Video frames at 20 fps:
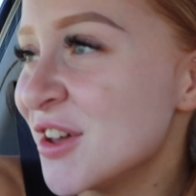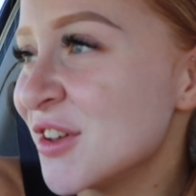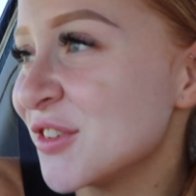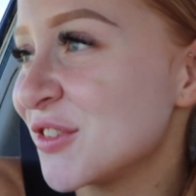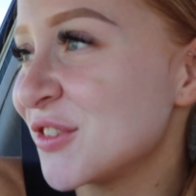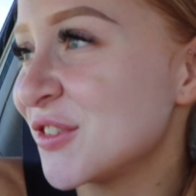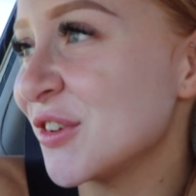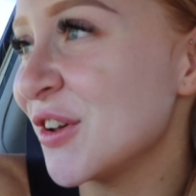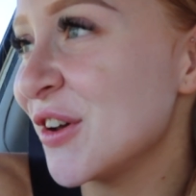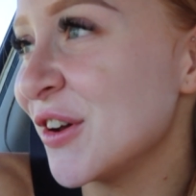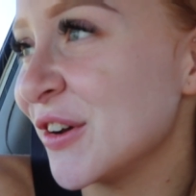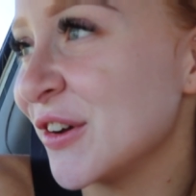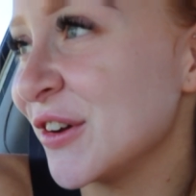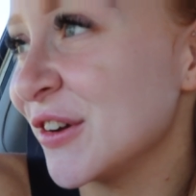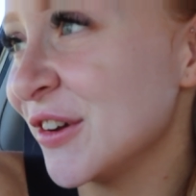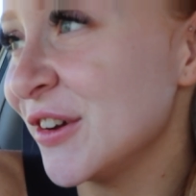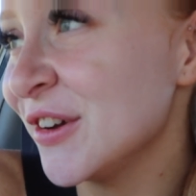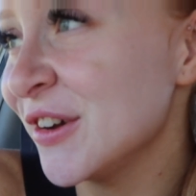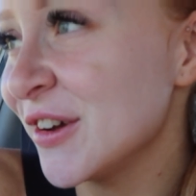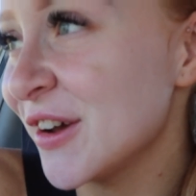So
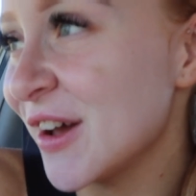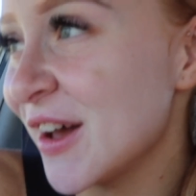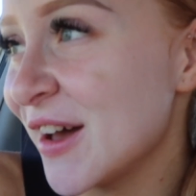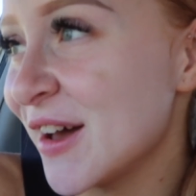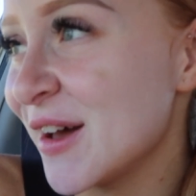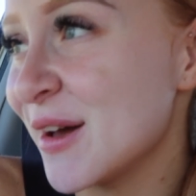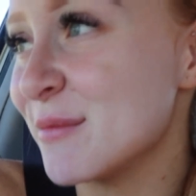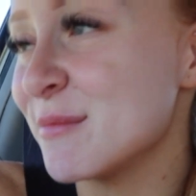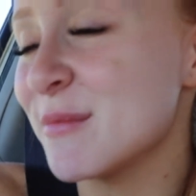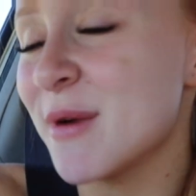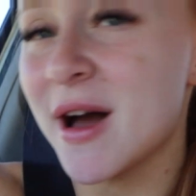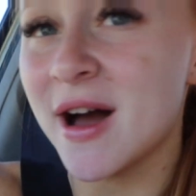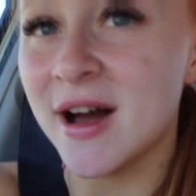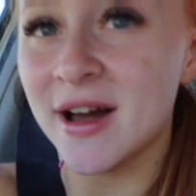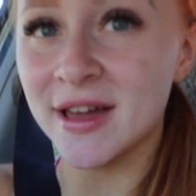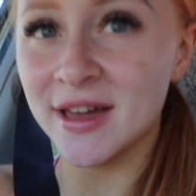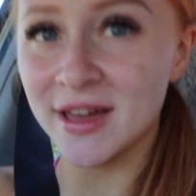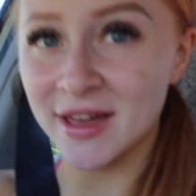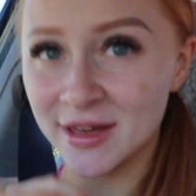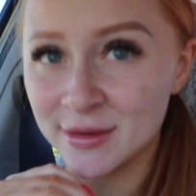
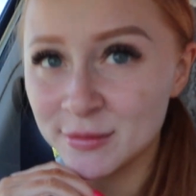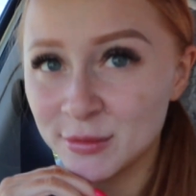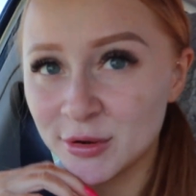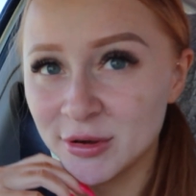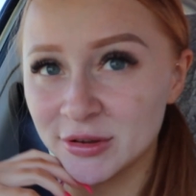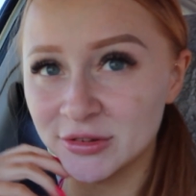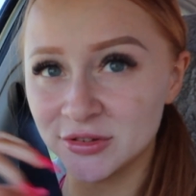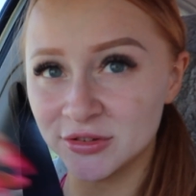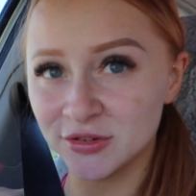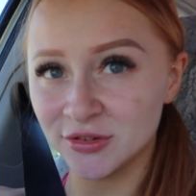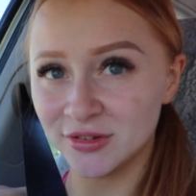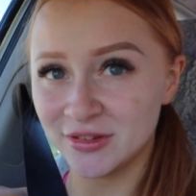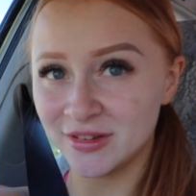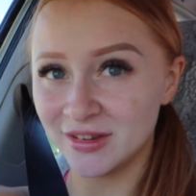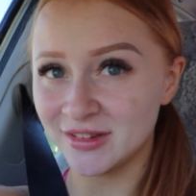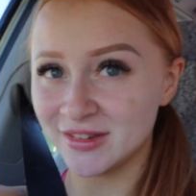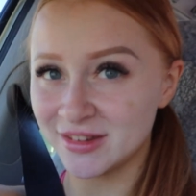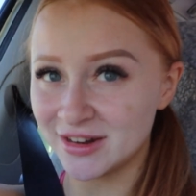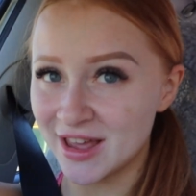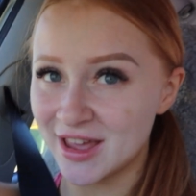I am going to do
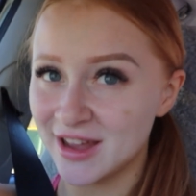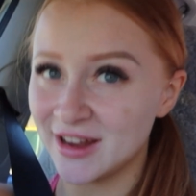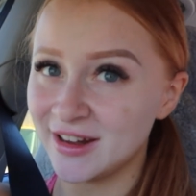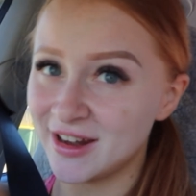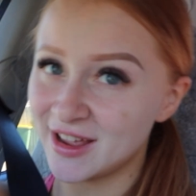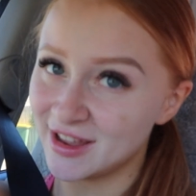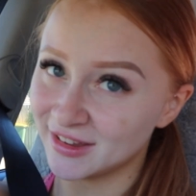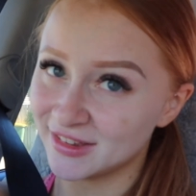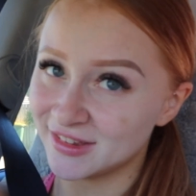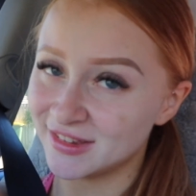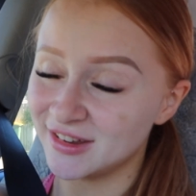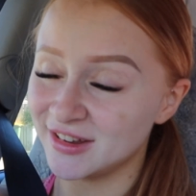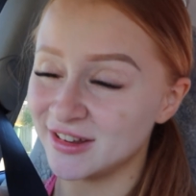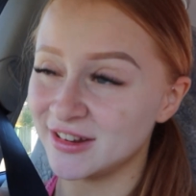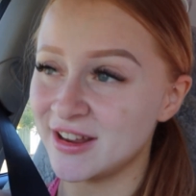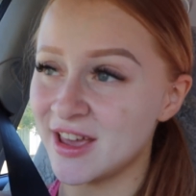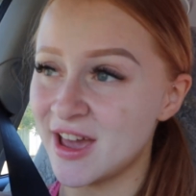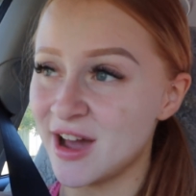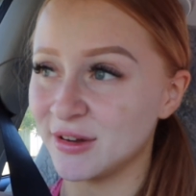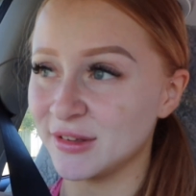season A next
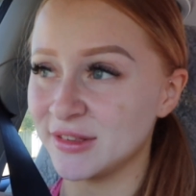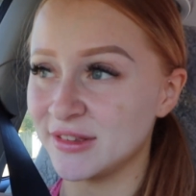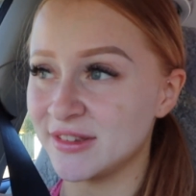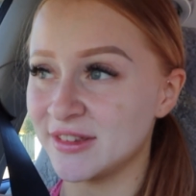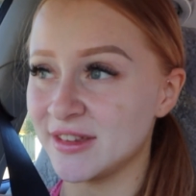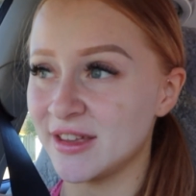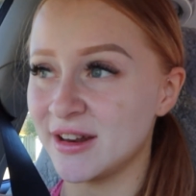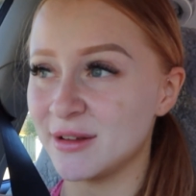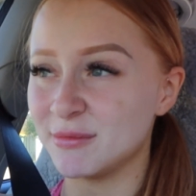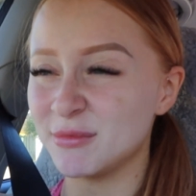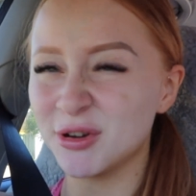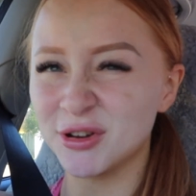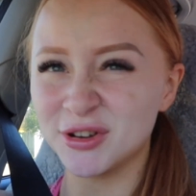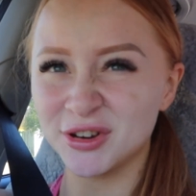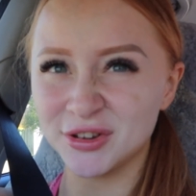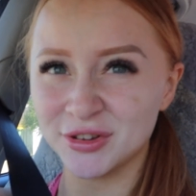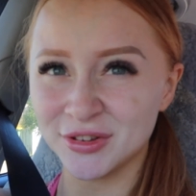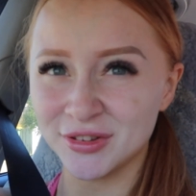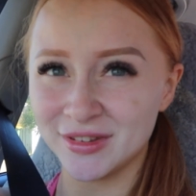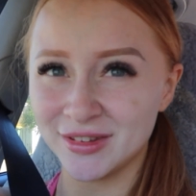year now instead. I'm not
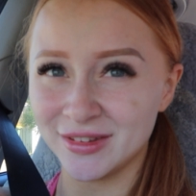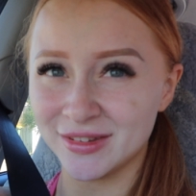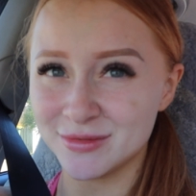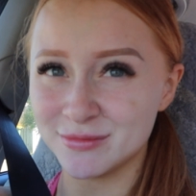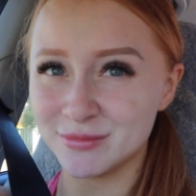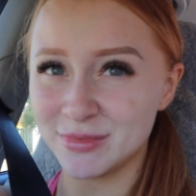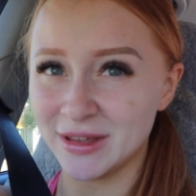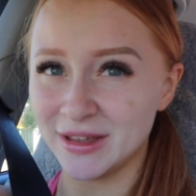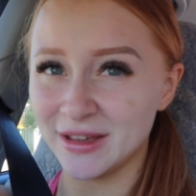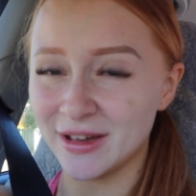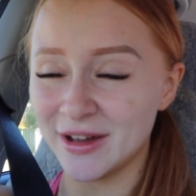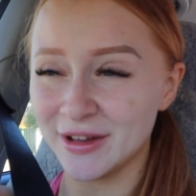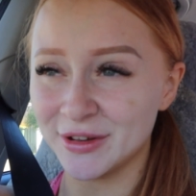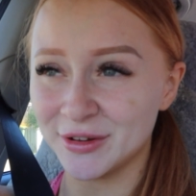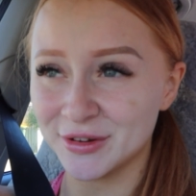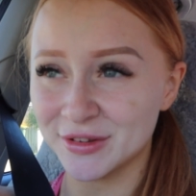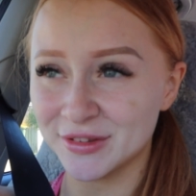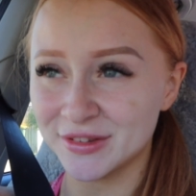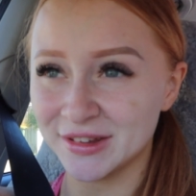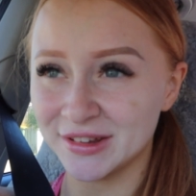going to do season B. I
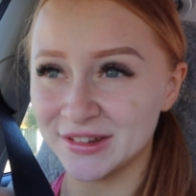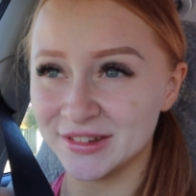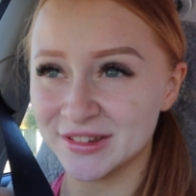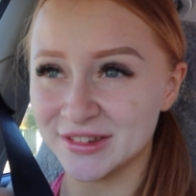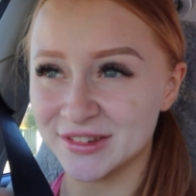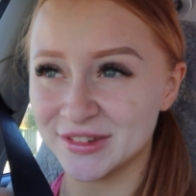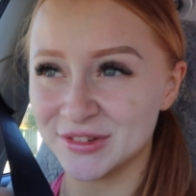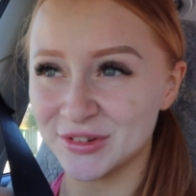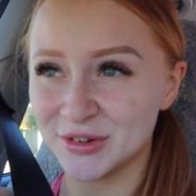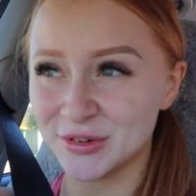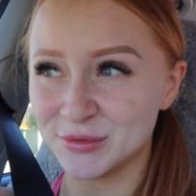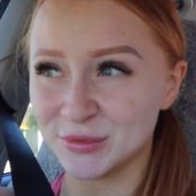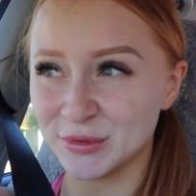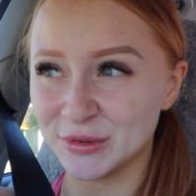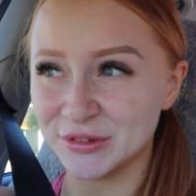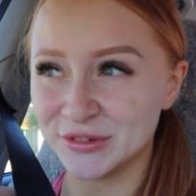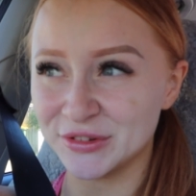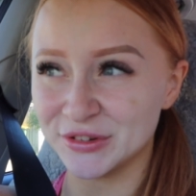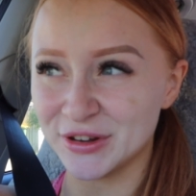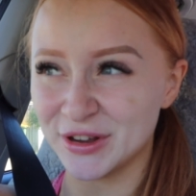honestly just don't
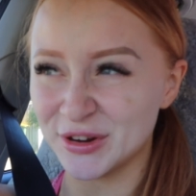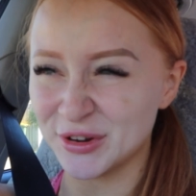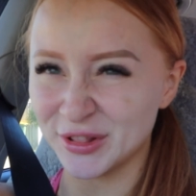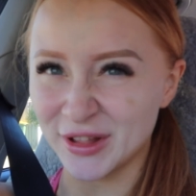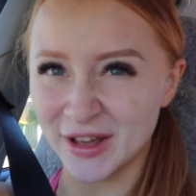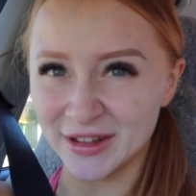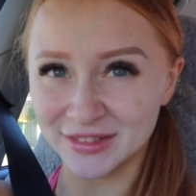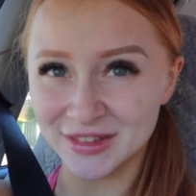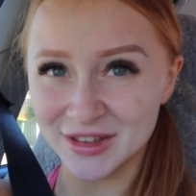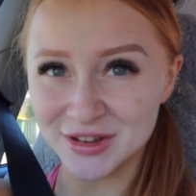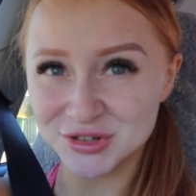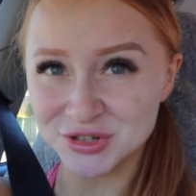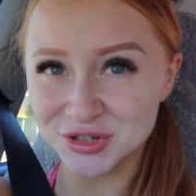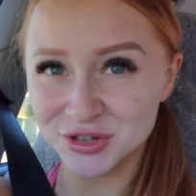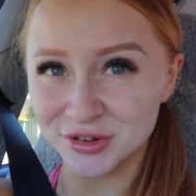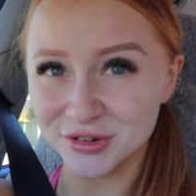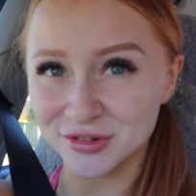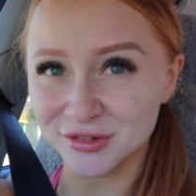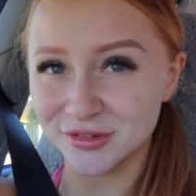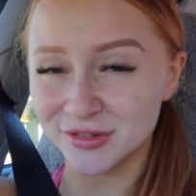want to. I don't like their
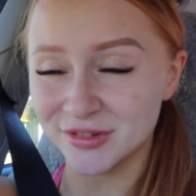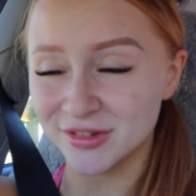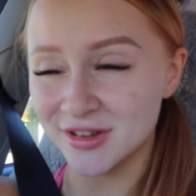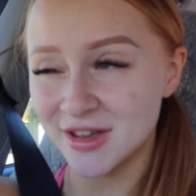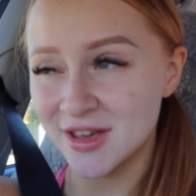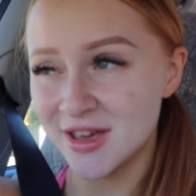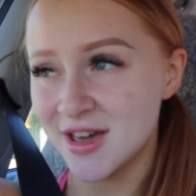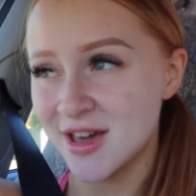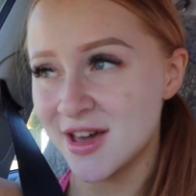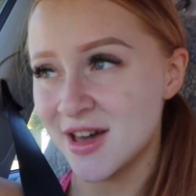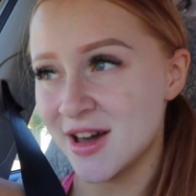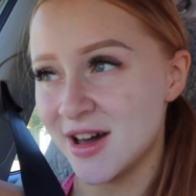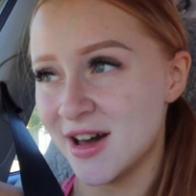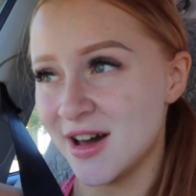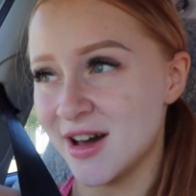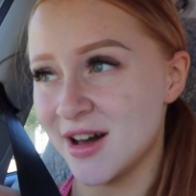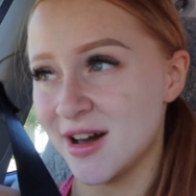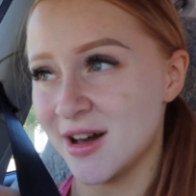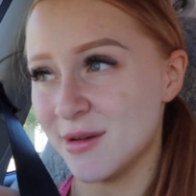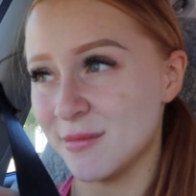shows
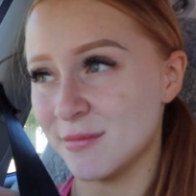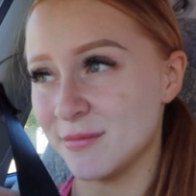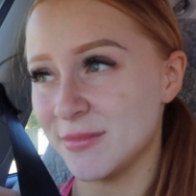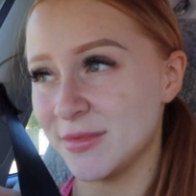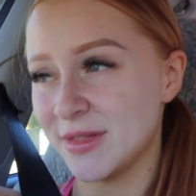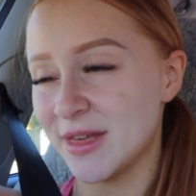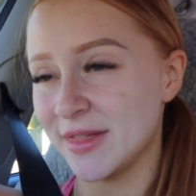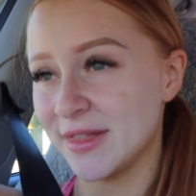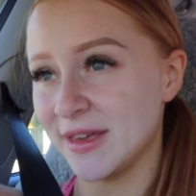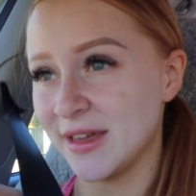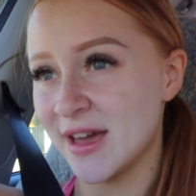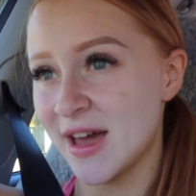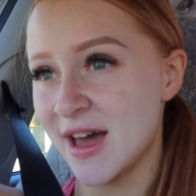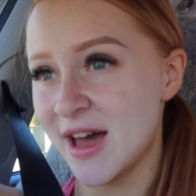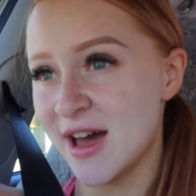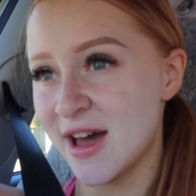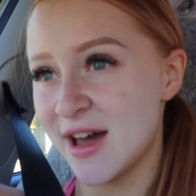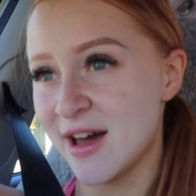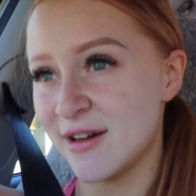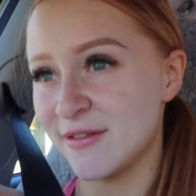that they
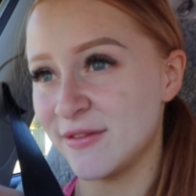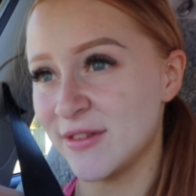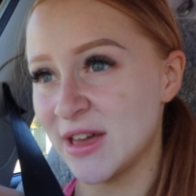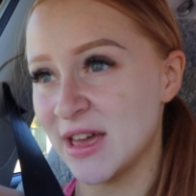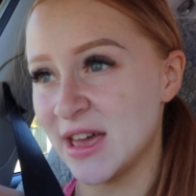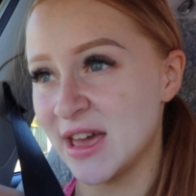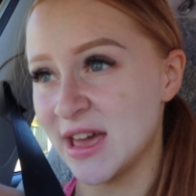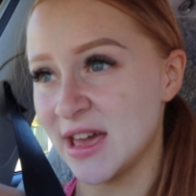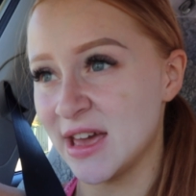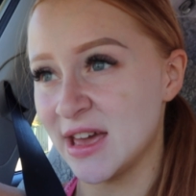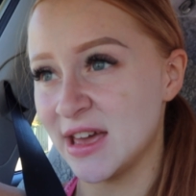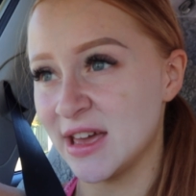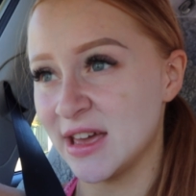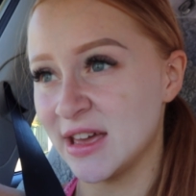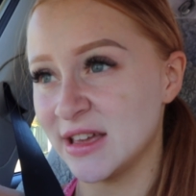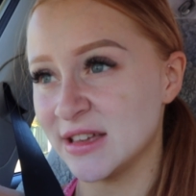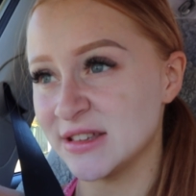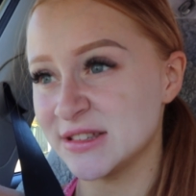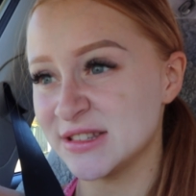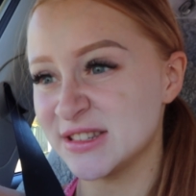have,
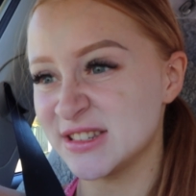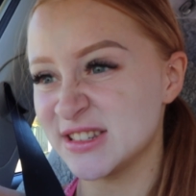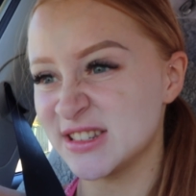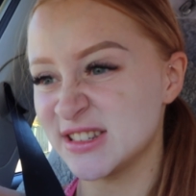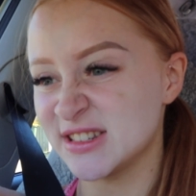and